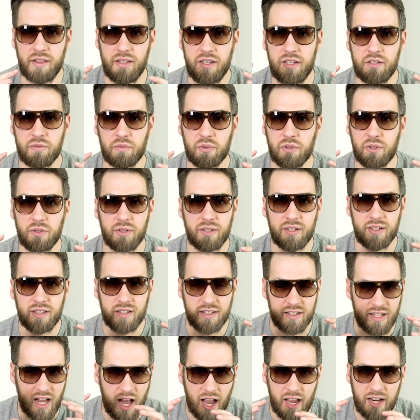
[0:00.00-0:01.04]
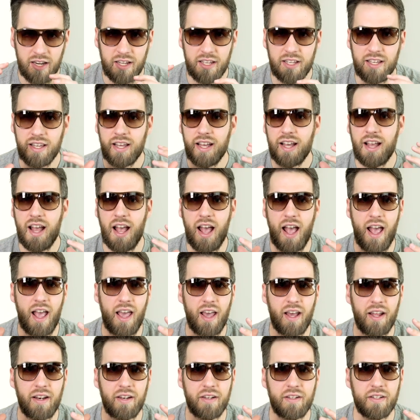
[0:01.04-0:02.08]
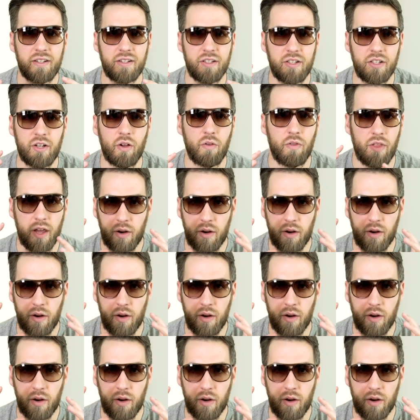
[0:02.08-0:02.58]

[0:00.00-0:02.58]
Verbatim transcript: These were tiny and you know,